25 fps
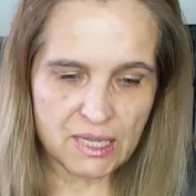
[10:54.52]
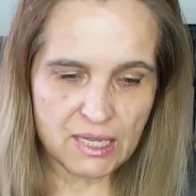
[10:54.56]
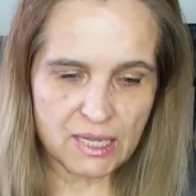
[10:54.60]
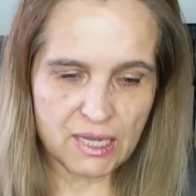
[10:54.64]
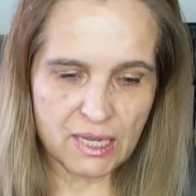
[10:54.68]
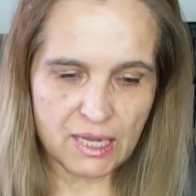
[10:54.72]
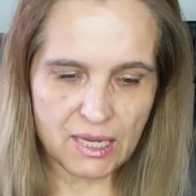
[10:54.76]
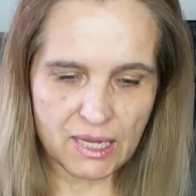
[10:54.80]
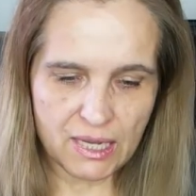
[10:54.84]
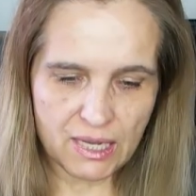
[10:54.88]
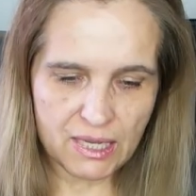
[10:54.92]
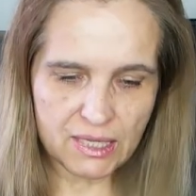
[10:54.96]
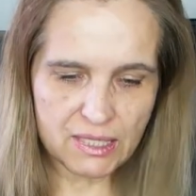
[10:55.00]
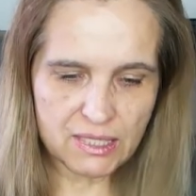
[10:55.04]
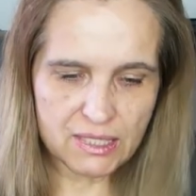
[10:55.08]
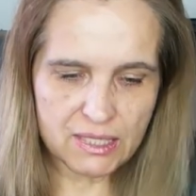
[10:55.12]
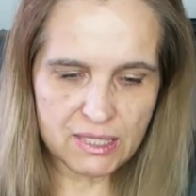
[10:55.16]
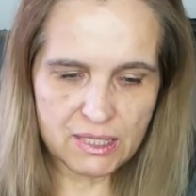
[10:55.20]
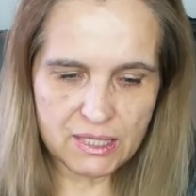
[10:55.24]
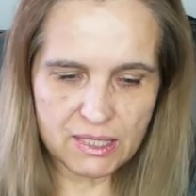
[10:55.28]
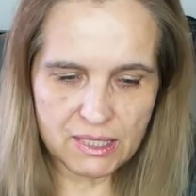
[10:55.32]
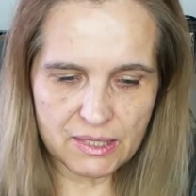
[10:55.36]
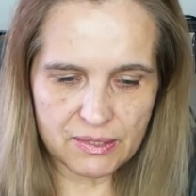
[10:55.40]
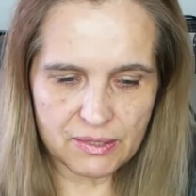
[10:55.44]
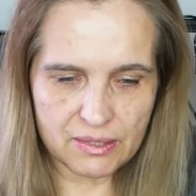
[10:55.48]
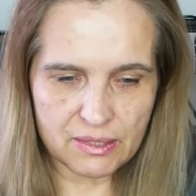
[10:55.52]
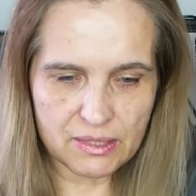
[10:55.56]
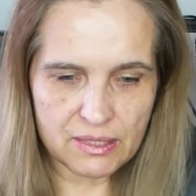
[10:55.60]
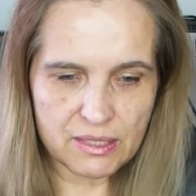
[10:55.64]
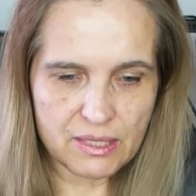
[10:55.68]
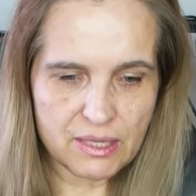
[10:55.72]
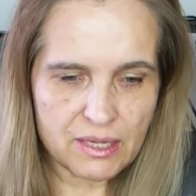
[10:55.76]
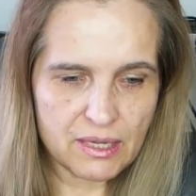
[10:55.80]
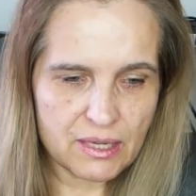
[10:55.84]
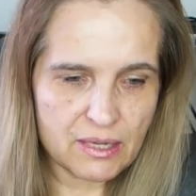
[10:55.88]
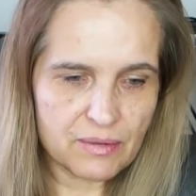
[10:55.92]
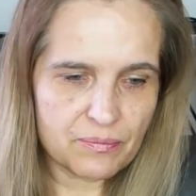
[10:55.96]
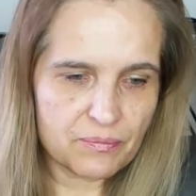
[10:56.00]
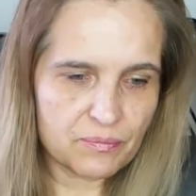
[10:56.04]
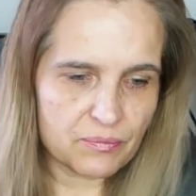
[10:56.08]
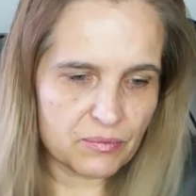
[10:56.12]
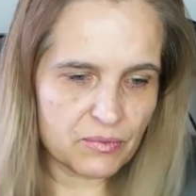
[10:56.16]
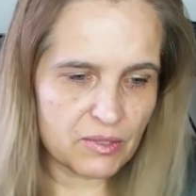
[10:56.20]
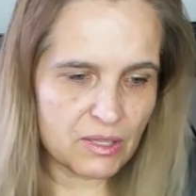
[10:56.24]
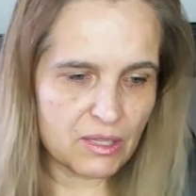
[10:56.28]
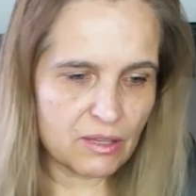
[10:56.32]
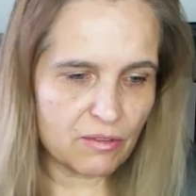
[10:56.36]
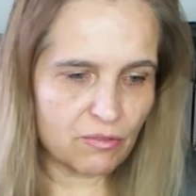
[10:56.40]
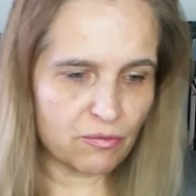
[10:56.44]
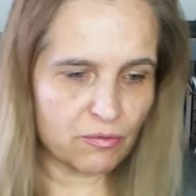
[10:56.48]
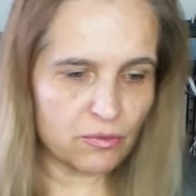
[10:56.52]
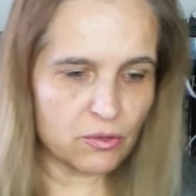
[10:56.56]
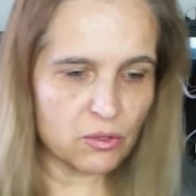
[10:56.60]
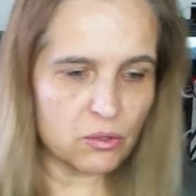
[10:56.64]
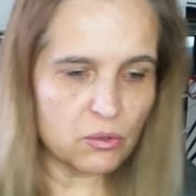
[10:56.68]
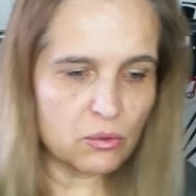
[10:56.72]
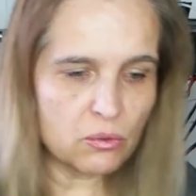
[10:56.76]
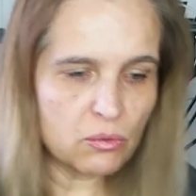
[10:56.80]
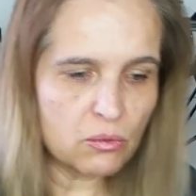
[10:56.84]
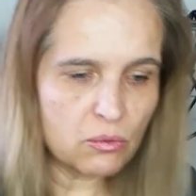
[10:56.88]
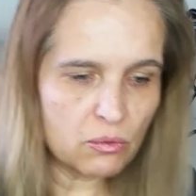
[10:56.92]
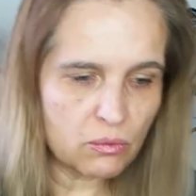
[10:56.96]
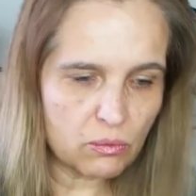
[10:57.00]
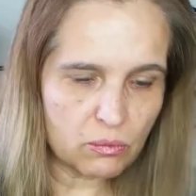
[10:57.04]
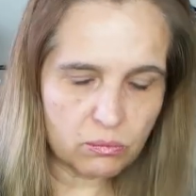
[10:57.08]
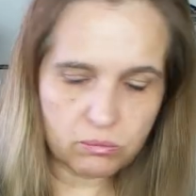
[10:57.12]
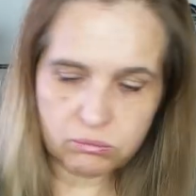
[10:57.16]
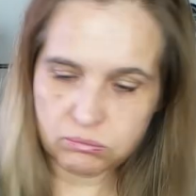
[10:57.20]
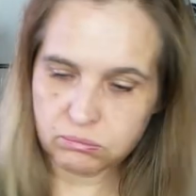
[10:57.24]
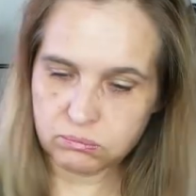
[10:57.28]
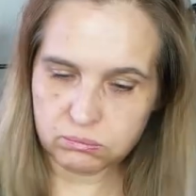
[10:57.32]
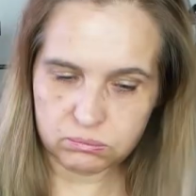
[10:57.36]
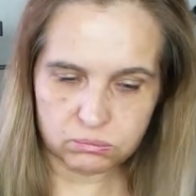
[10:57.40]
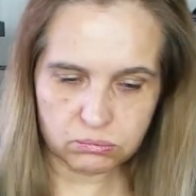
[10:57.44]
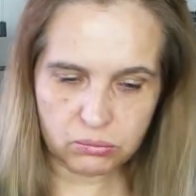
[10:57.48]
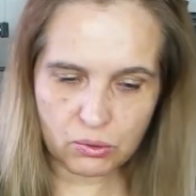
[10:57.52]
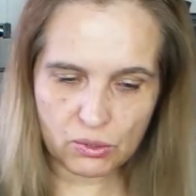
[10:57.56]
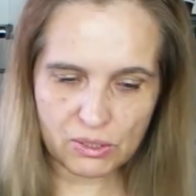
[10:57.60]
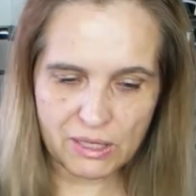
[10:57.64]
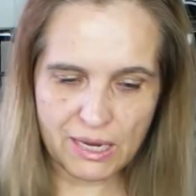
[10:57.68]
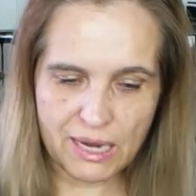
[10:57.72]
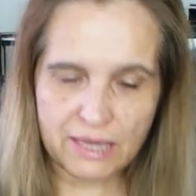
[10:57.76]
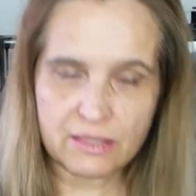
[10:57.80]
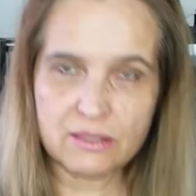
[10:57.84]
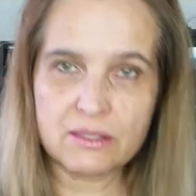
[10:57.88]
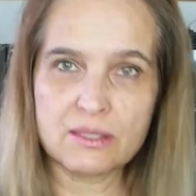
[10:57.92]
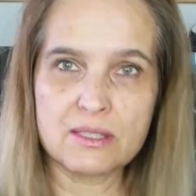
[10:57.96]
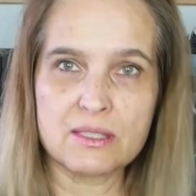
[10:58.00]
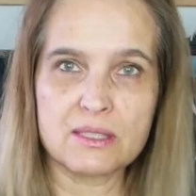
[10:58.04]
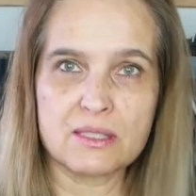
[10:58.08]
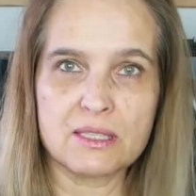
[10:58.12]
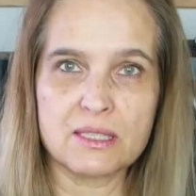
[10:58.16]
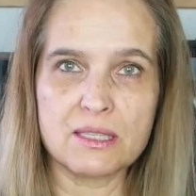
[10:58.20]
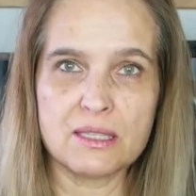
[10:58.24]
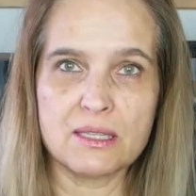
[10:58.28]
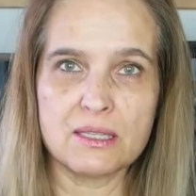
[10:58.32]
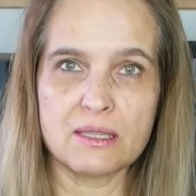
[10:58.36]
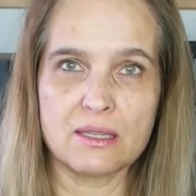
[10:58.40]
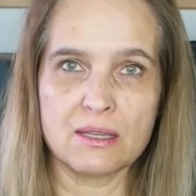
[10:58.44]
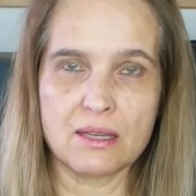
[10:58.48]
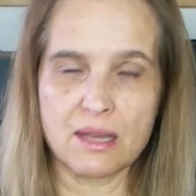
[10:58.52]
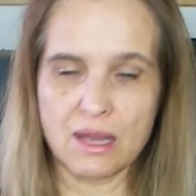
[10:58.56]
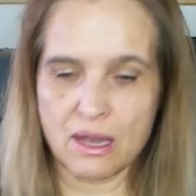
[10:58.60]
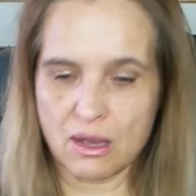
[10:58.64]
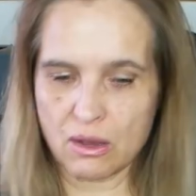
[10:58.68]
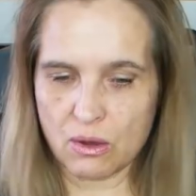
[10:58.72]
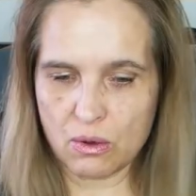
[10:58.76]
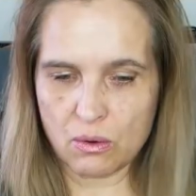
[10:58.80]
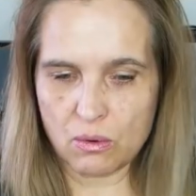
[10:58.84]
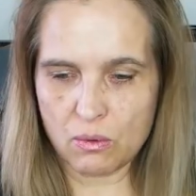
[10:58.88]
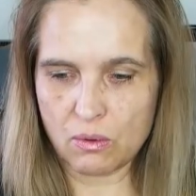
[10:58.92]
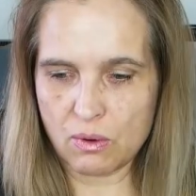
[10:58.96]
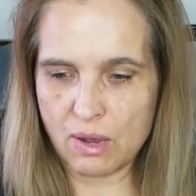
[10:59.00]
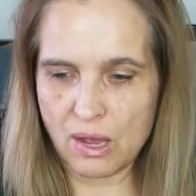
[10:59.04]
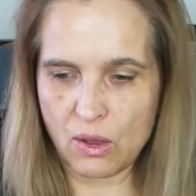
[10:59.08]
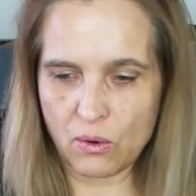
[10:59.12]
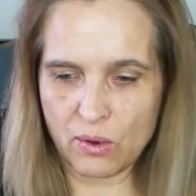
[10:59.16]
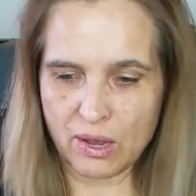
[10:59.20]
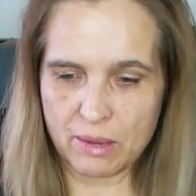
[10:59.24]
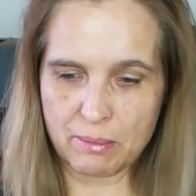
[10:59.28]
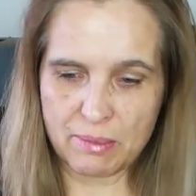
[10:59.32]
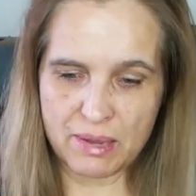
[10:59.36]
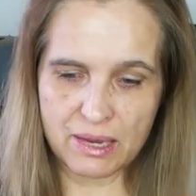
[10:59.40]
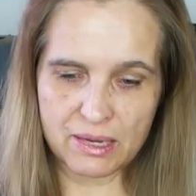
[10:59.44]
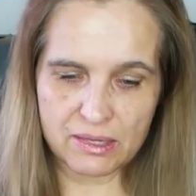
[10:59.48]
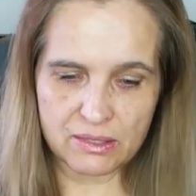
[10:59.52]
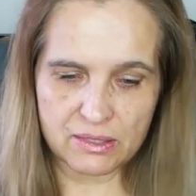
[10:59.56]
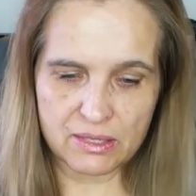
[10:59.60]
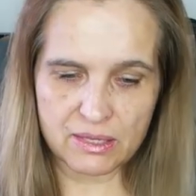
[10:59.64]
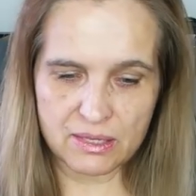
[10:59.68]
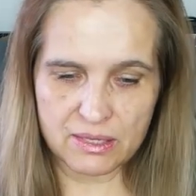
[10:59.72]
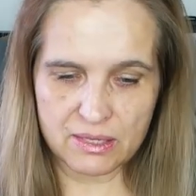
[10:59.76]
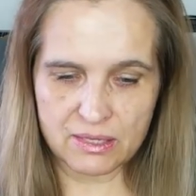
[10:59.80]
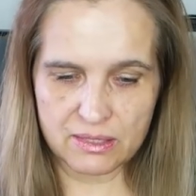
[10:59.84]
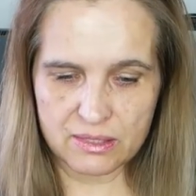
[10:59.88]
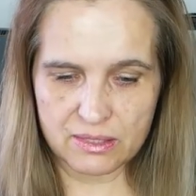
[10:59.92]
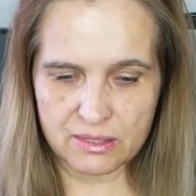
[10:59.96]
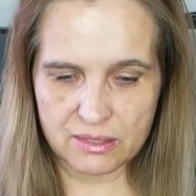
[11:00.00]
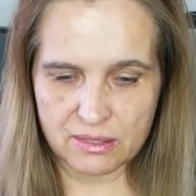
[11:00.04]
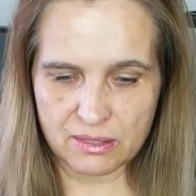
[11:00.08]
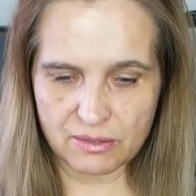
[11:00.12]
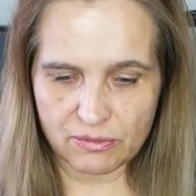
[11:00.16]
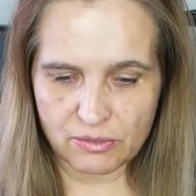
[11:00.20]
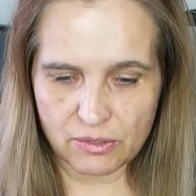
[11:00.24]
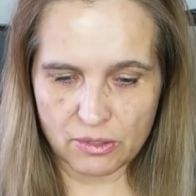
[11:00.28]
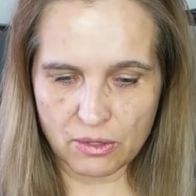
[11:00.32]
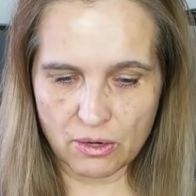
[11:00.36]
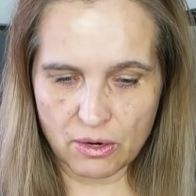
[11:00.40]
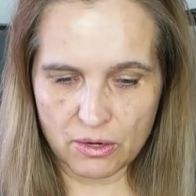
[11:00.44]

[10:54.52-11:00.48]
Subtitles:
And yeah, if you would like to see how I made these, if you're